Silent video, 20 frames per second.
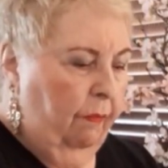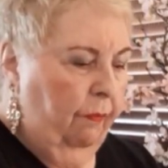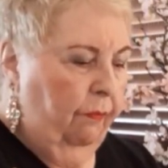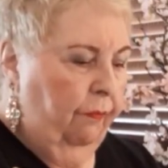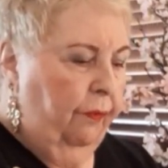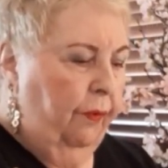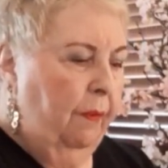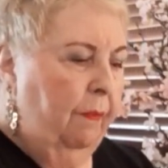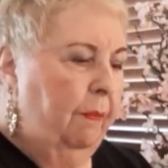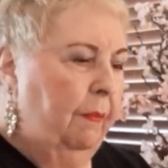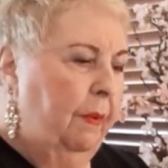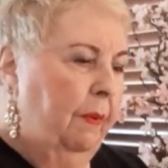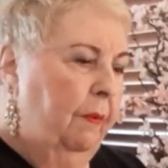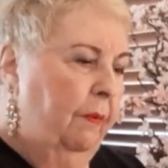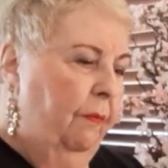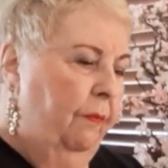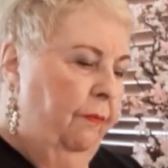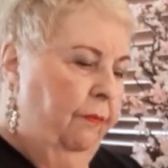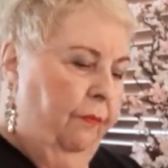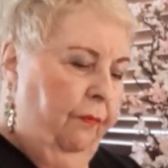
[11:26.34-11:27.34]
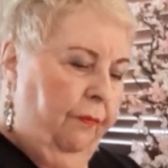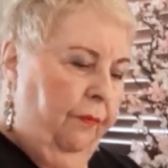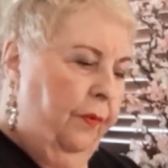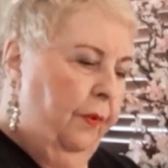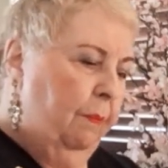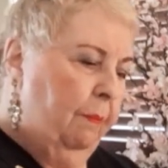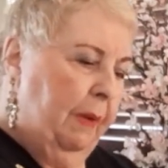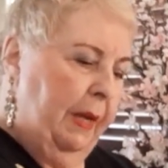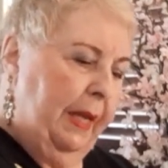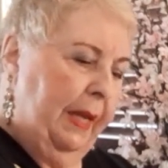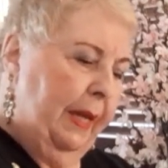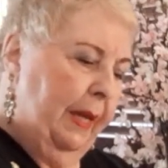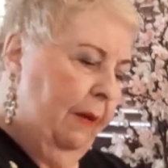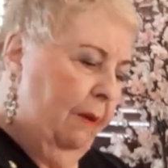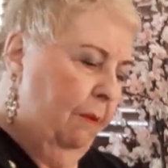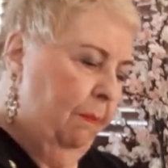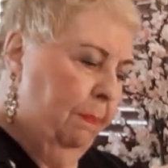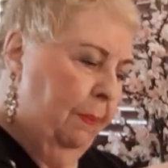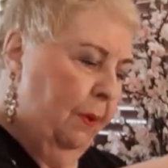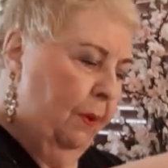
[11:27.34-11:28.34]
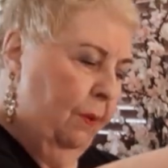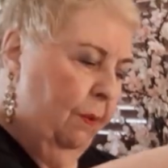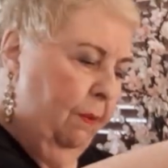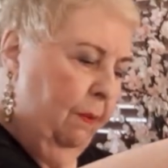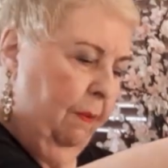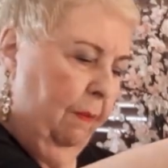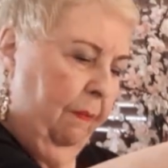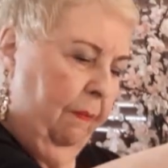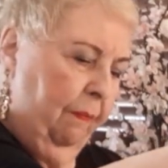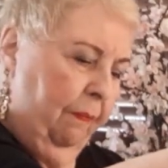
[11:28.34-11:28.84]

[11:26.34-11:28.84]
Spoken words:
from from my elbow